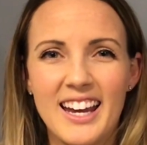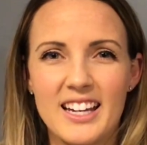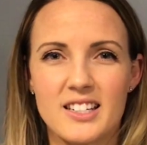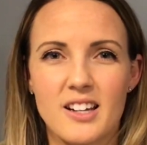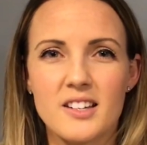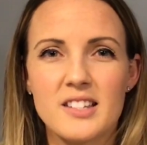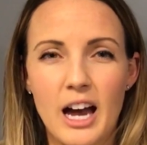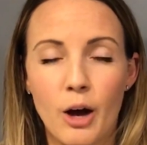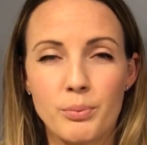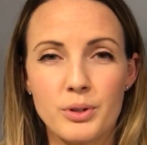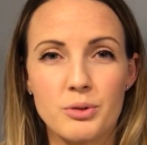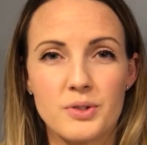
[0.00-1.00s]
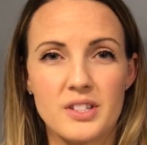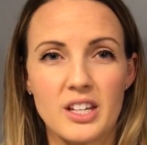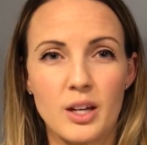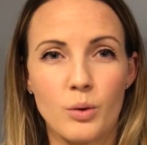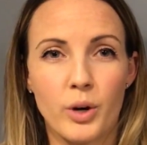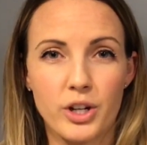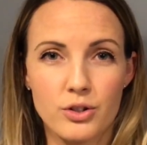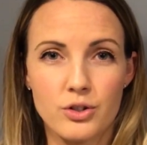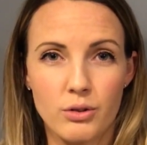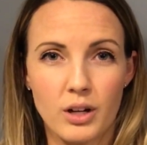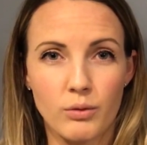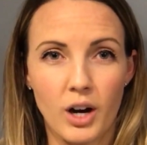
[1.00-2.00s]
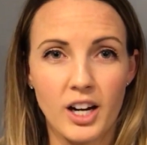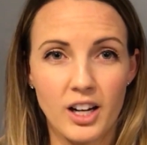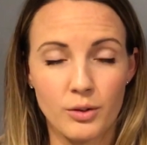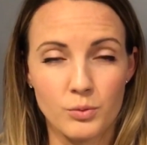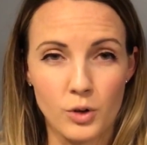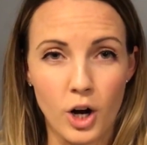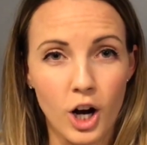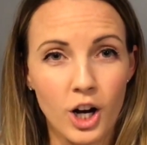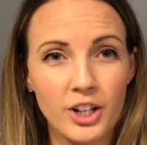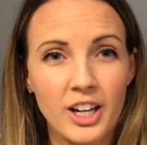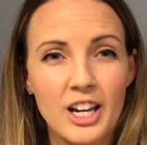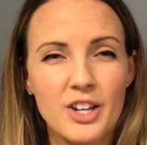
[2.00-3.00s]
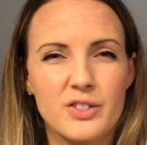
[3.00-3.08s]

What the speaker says: it does help you see what you're doing right and wrong.